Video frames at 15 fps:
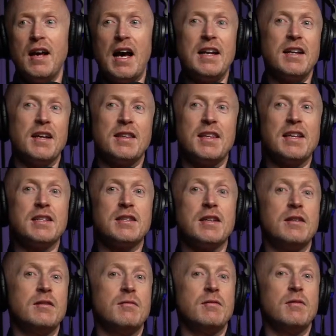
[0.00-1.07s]
And I think it's
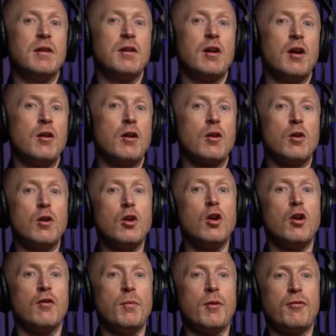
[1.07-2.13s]
and a
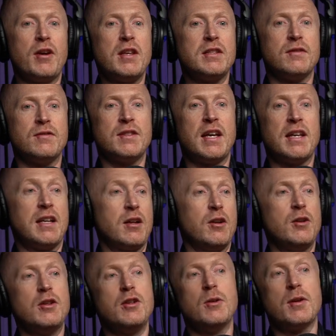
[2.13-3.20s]
lot of my friends have said,
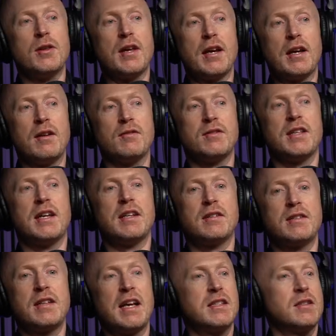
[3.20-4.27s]
including you, I think, have said,
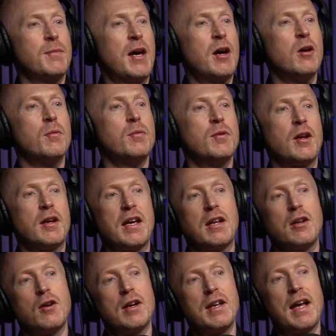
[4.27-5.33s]
get some help. You know, get a
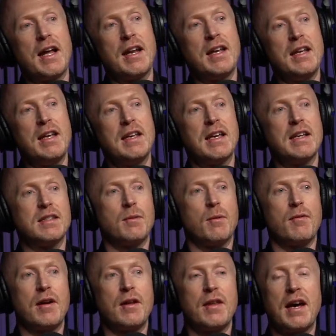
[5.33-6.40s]
night nanny, get someone
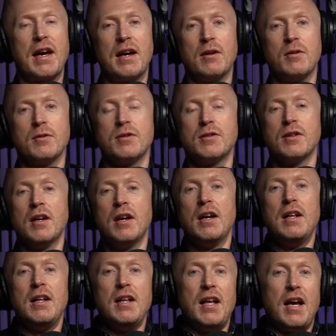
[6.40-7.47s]
around the house.
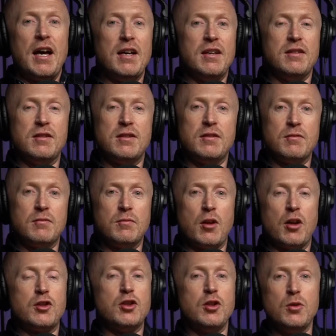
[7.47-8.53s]
And
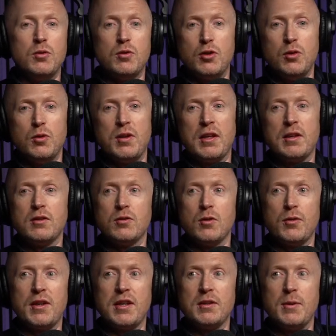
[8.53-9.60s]
like two two things, sort
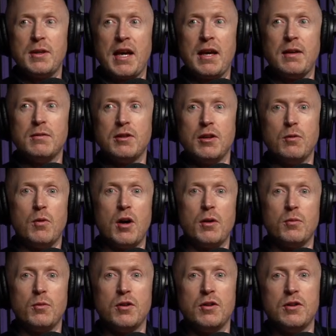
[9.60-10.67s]
of things we came to. One
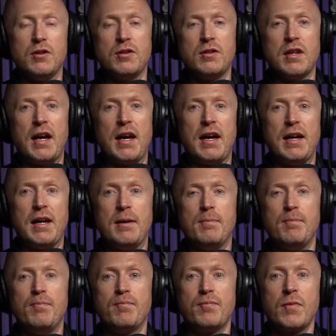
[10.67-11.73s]
was.
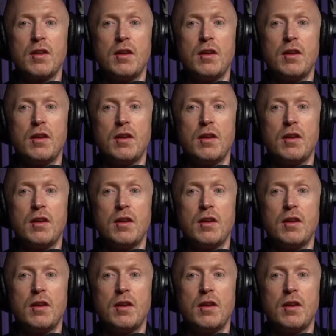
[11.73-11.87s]
Um,